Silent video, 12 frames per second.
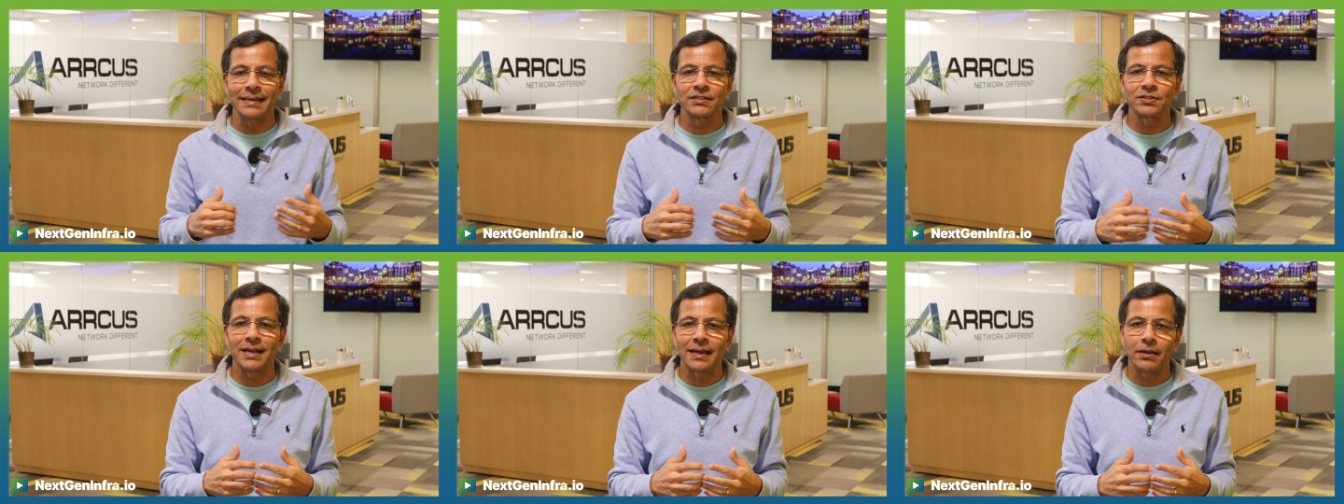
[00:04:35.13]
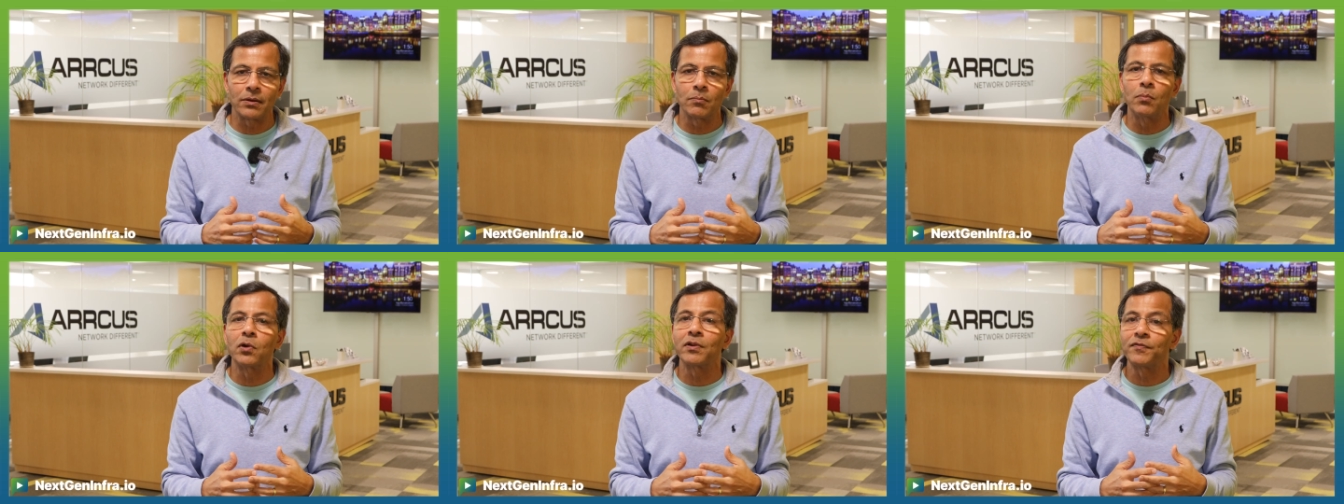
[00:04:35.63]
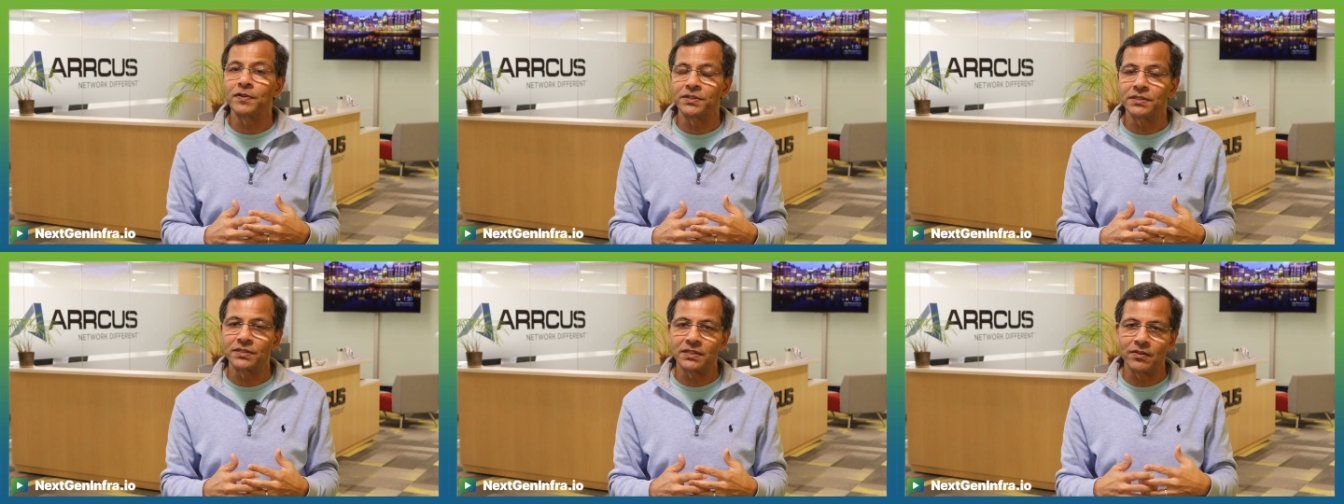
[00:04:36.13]
extract out more
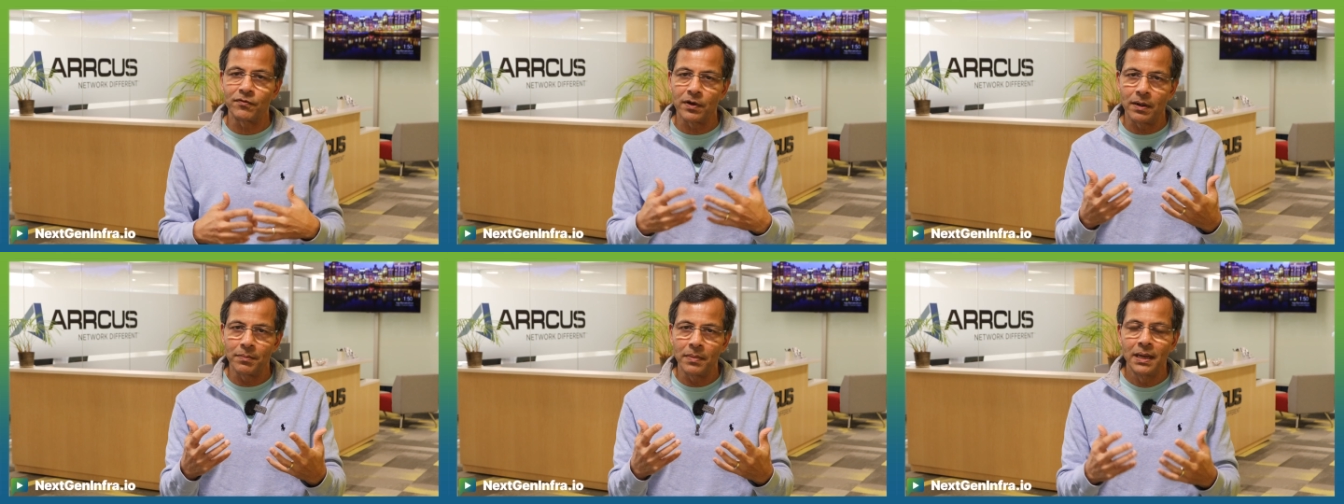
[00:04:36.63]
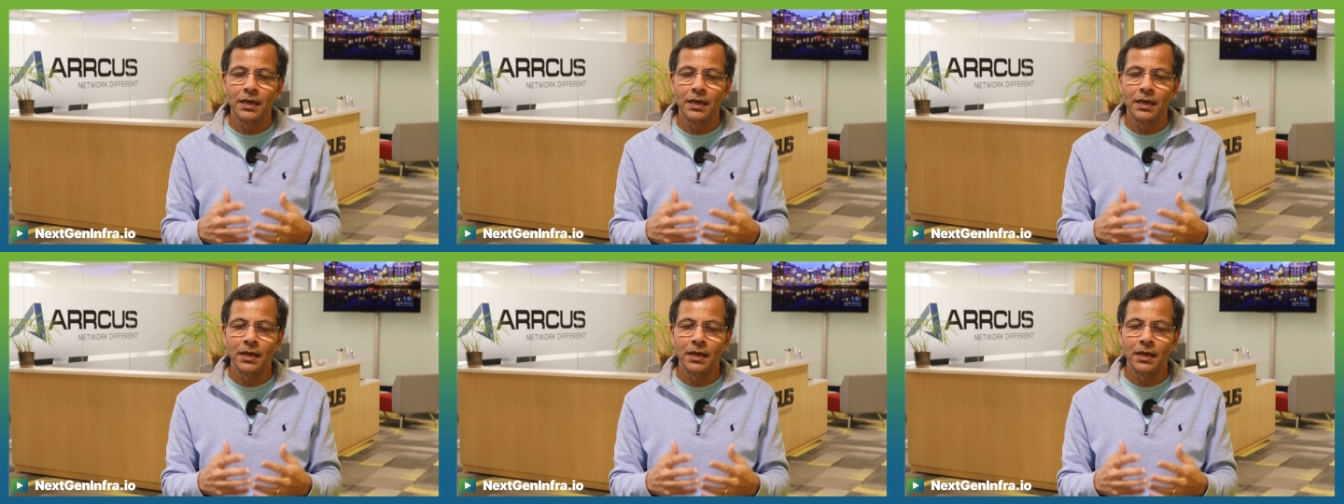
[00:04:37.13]
efficiency from